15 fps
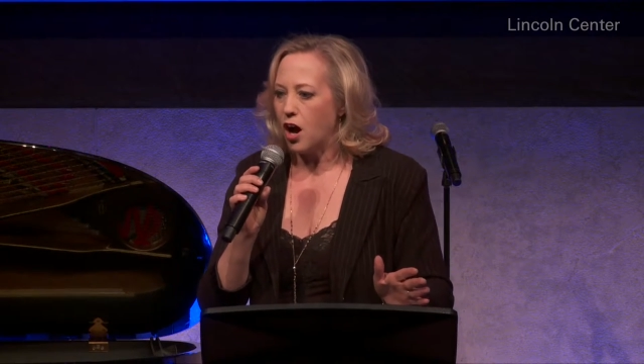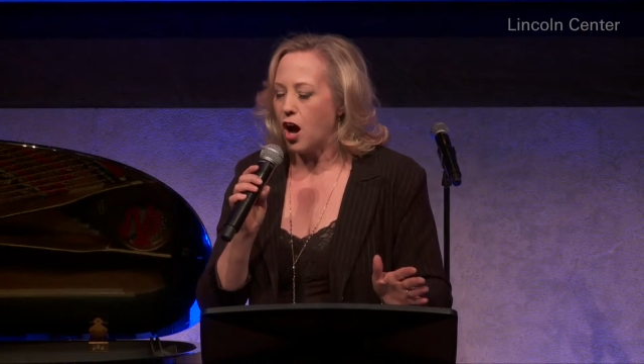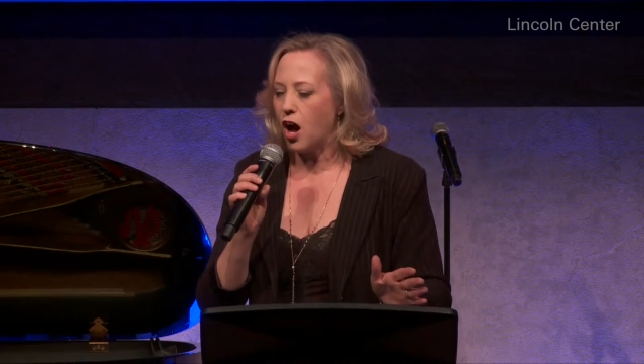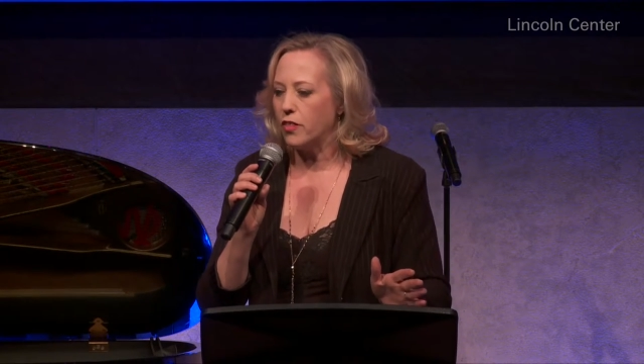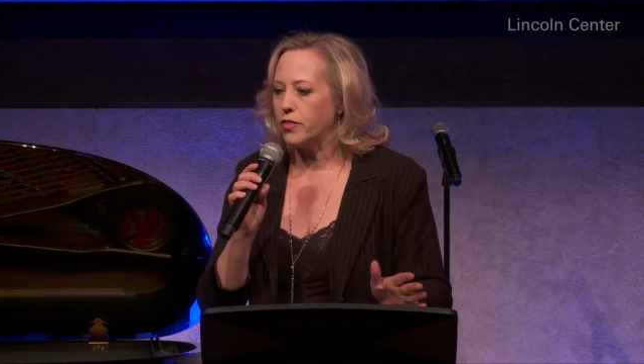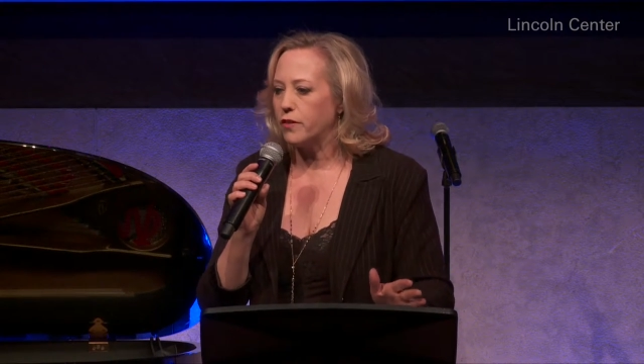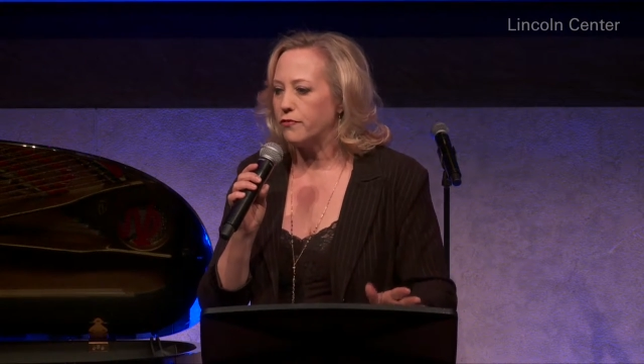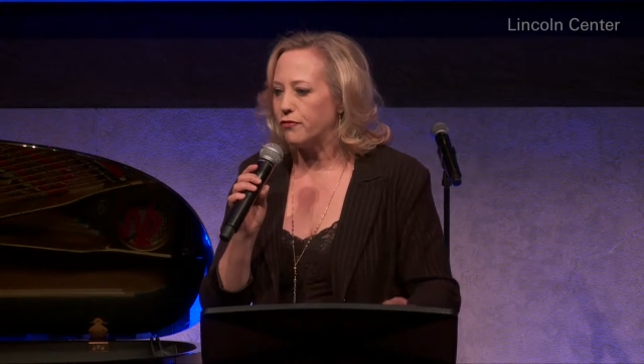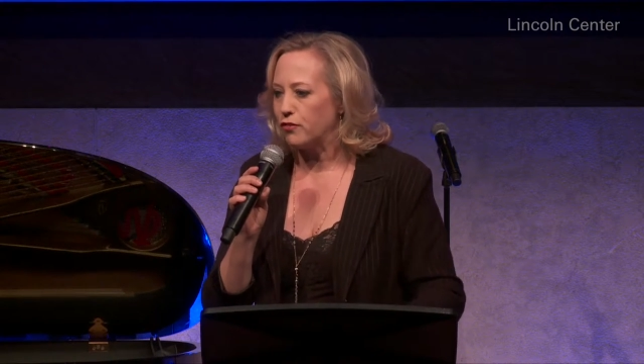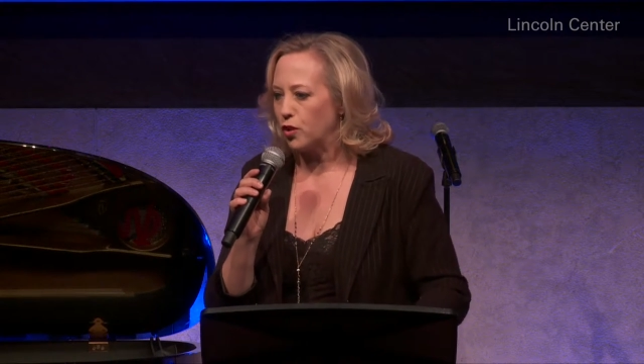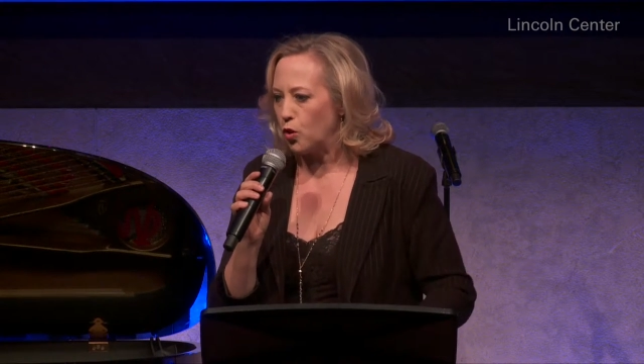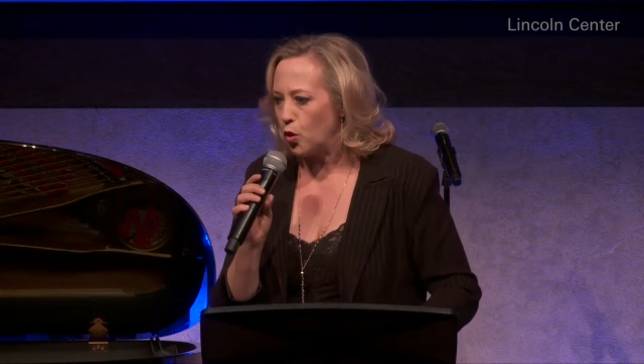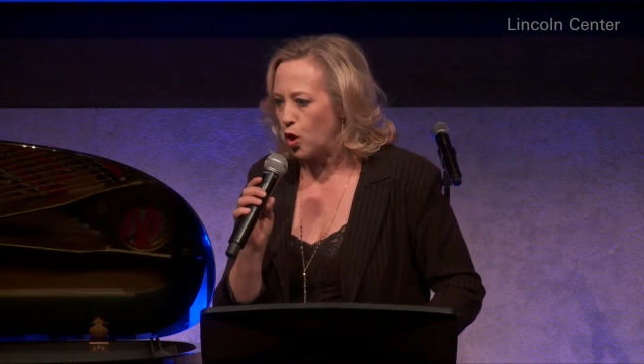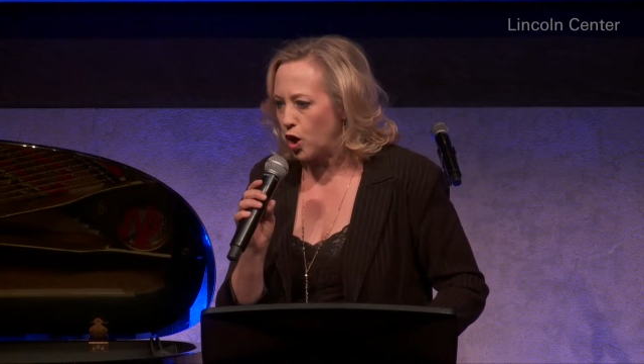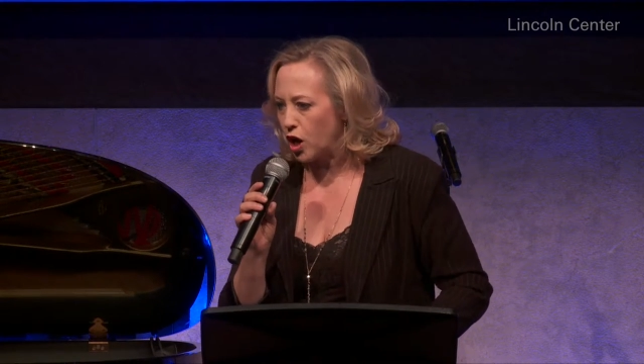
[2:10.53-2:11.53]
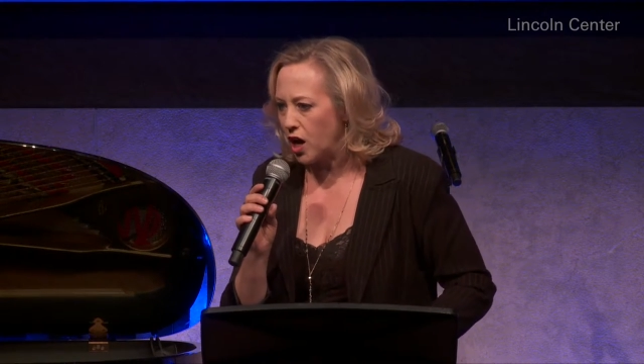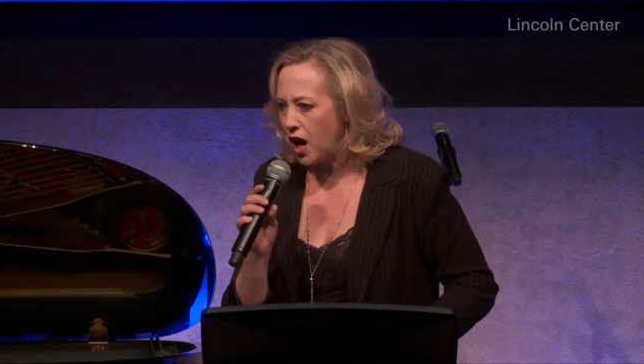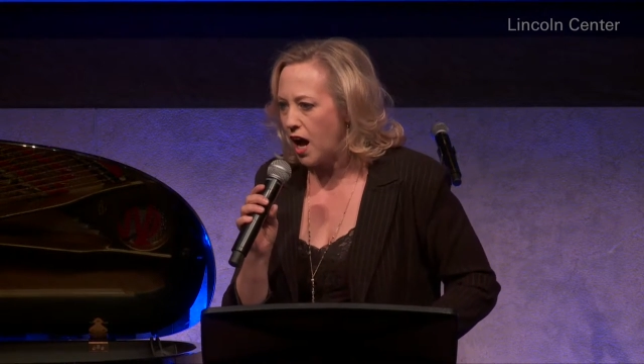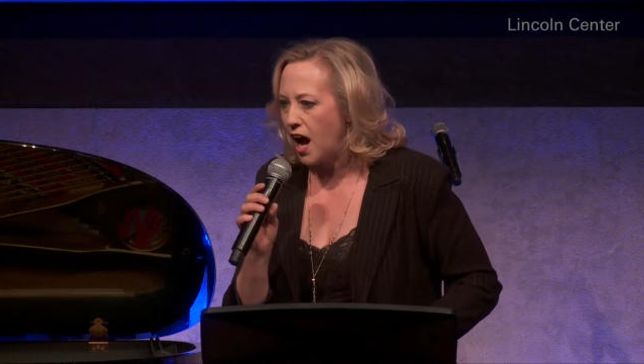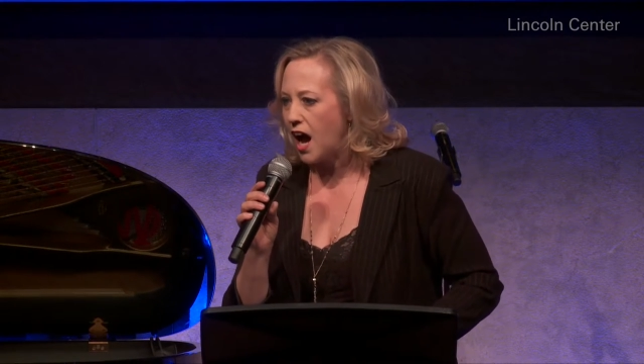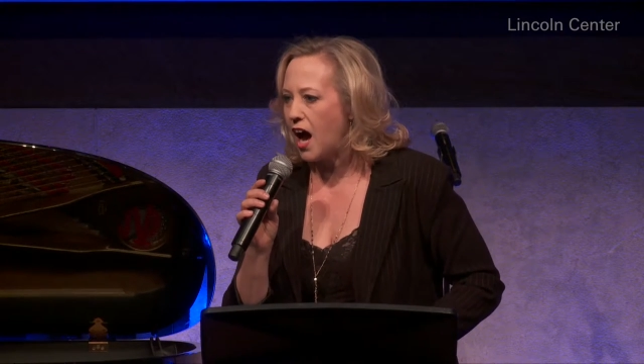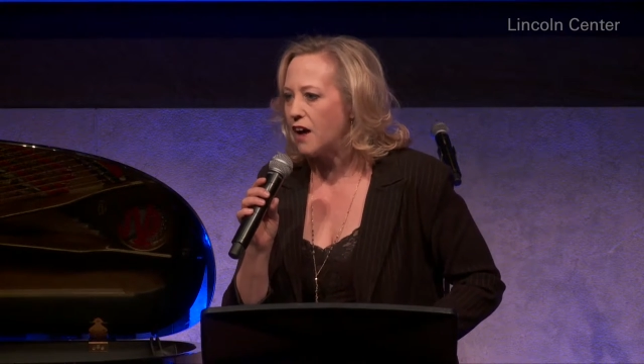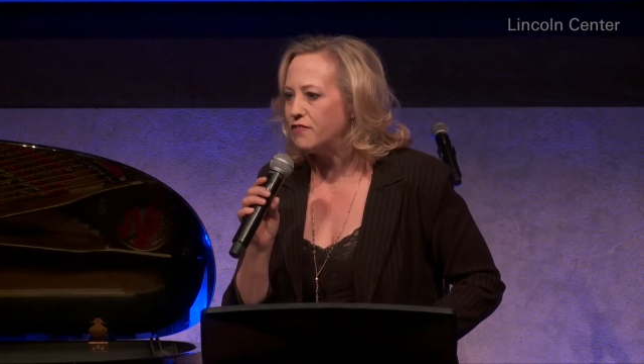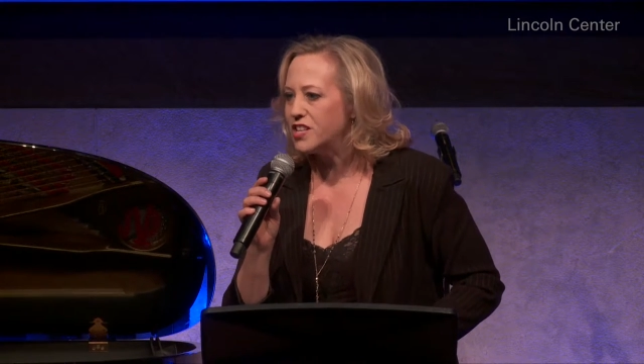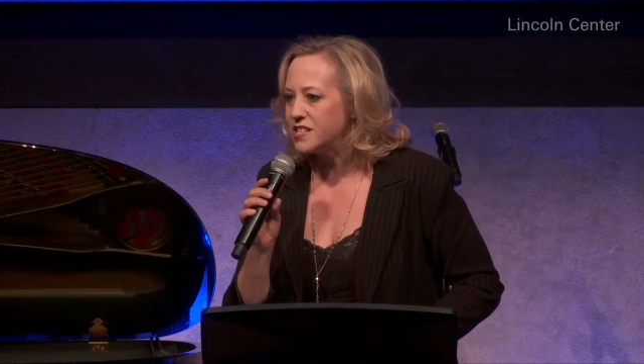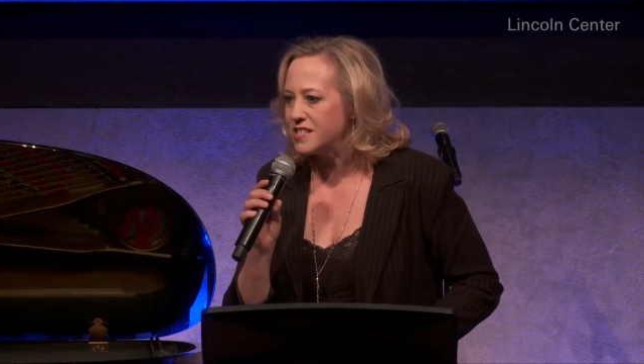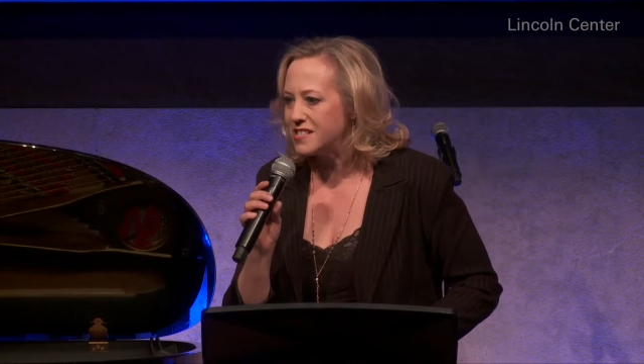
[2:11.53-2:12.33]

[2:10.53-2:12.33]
on the floor of the